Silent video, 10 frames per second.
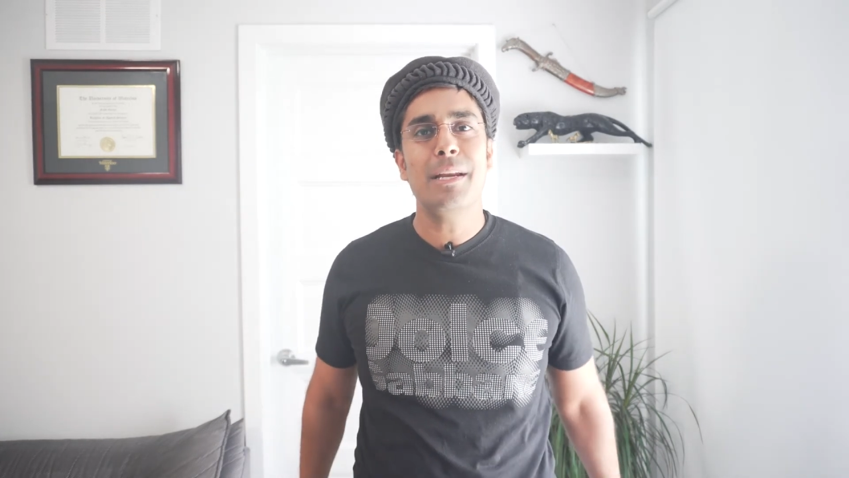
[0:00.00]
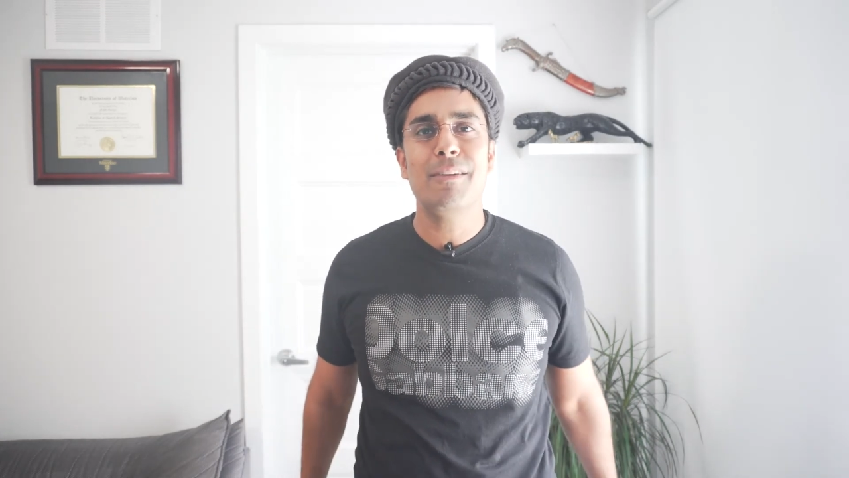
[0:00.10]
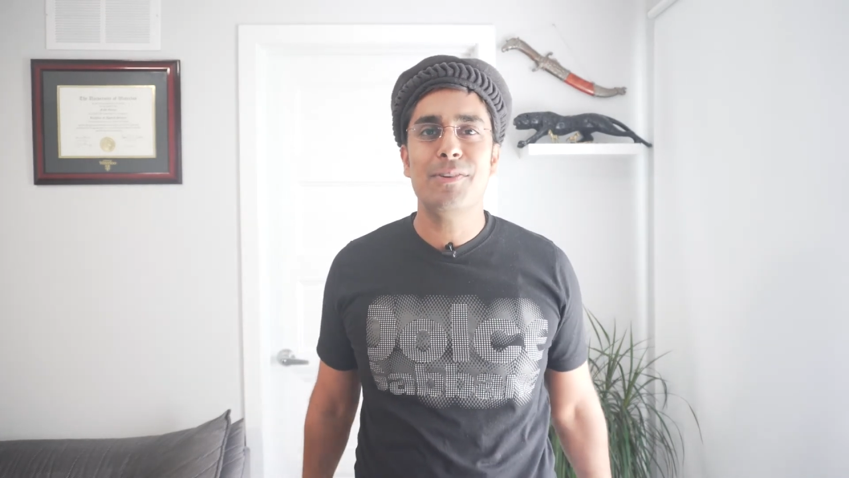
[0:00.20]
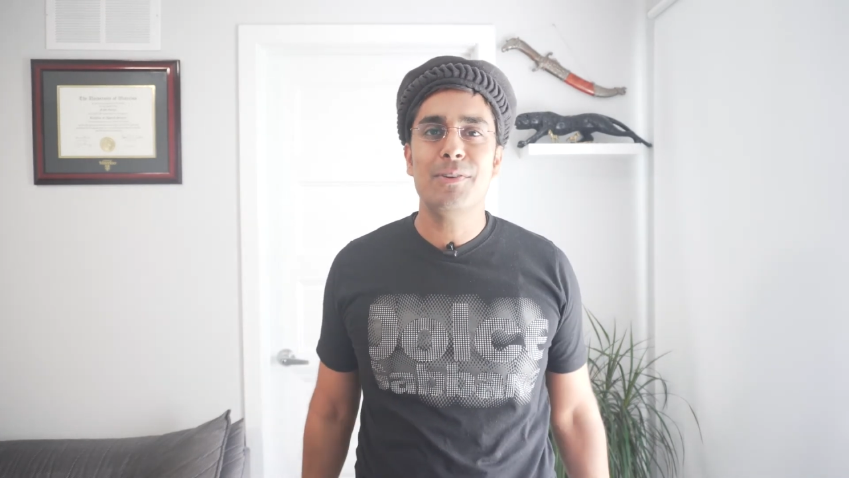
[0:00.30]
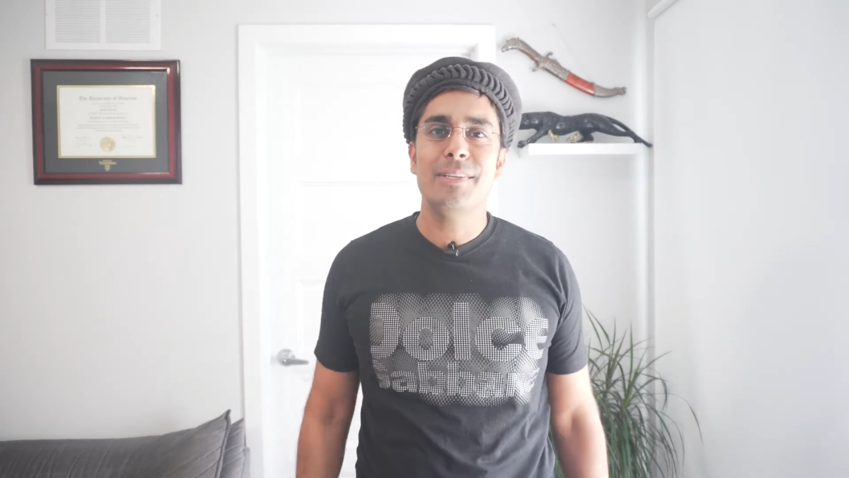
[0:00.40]
And
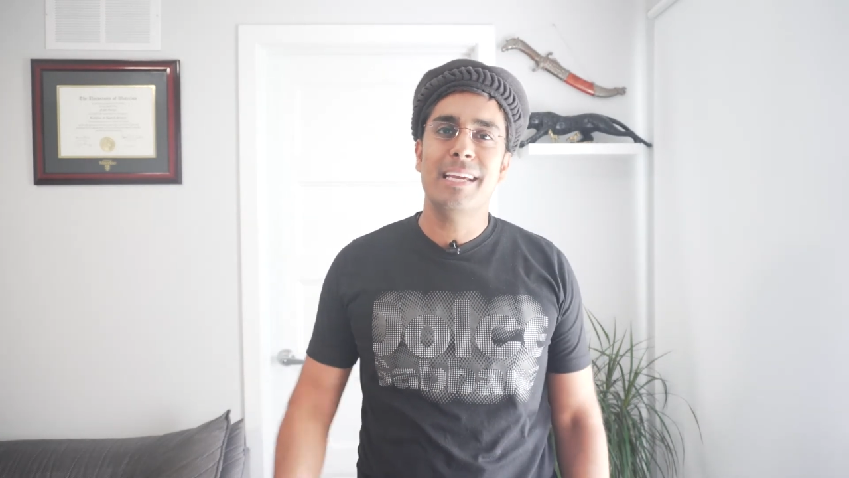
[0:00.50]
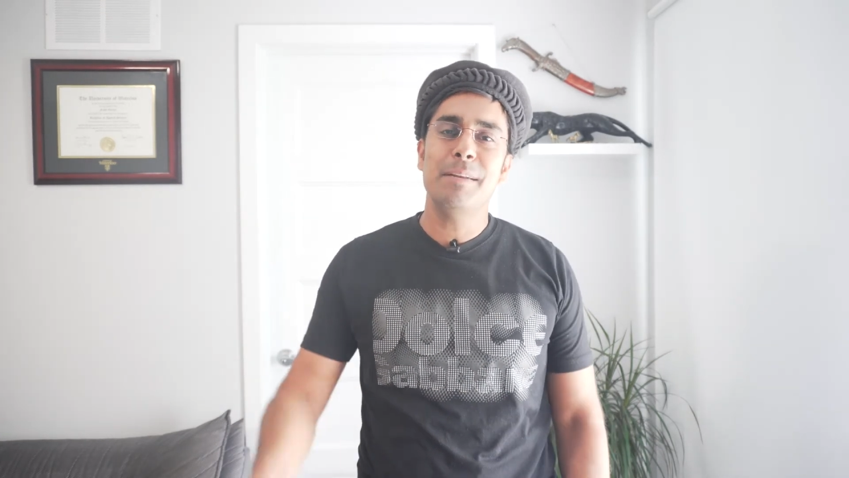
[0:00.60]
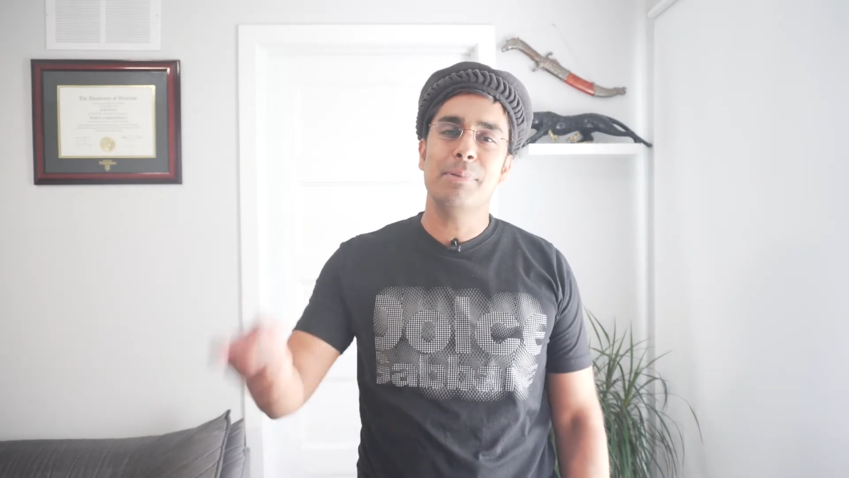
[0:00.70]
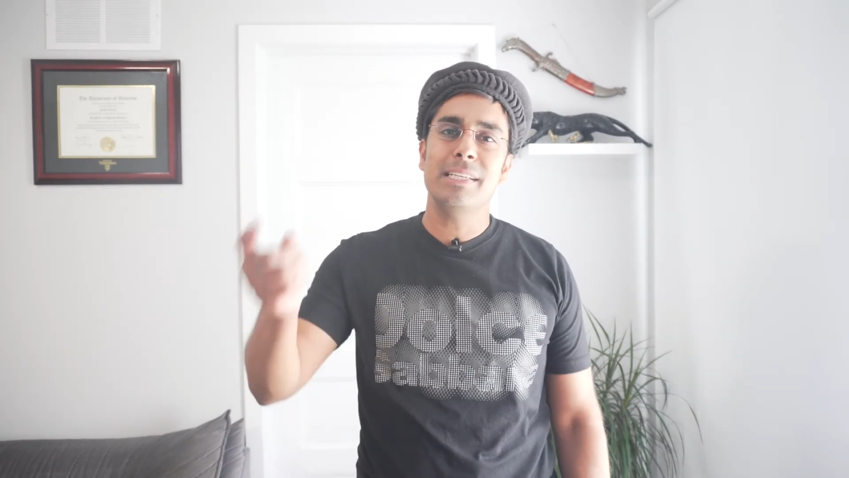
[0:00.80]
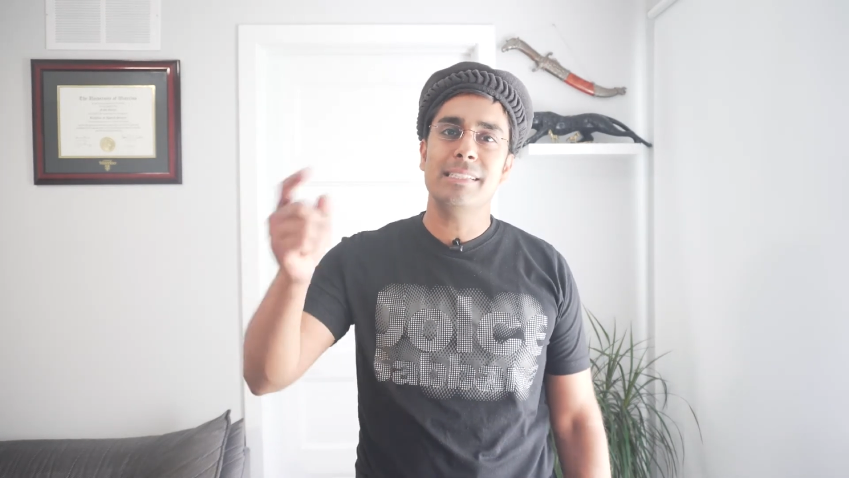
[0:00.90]
if you
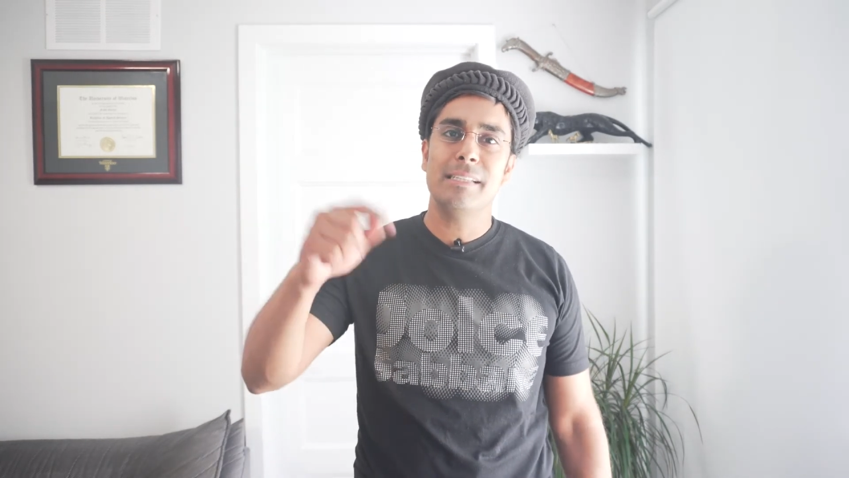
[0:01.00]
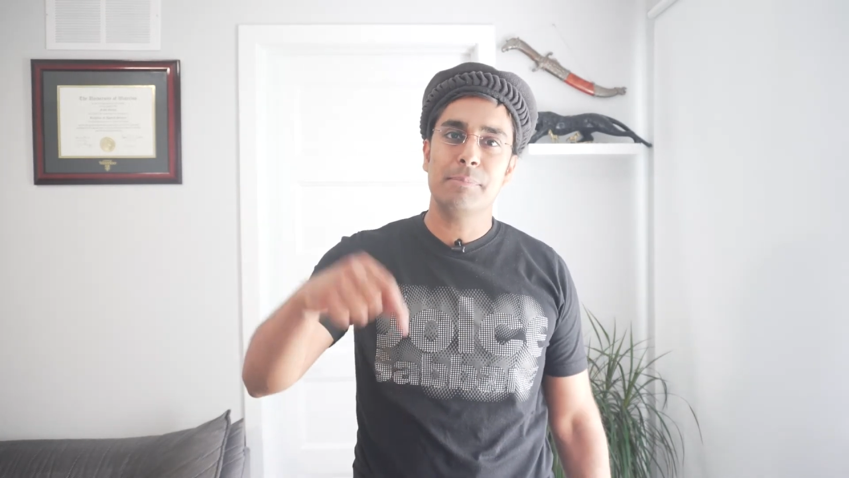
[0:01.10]
did, please